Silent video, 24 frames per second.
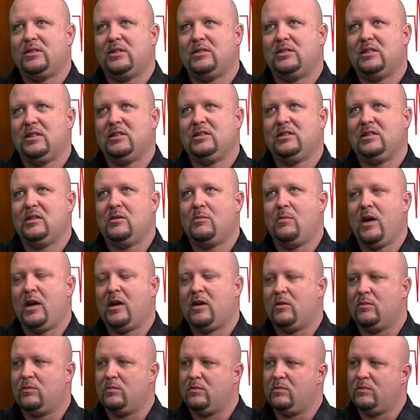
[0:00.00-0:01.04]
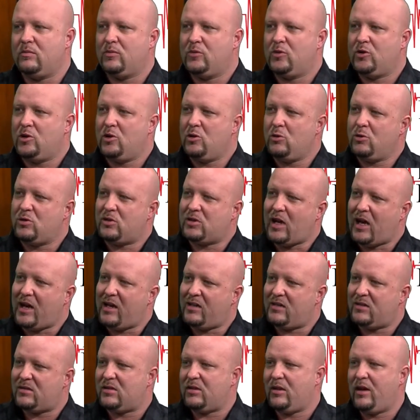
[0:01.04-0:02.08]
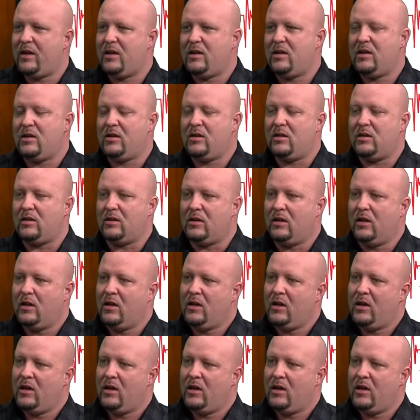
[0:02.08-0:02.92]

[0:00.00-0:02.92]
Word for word: it's easy to make them too science laden and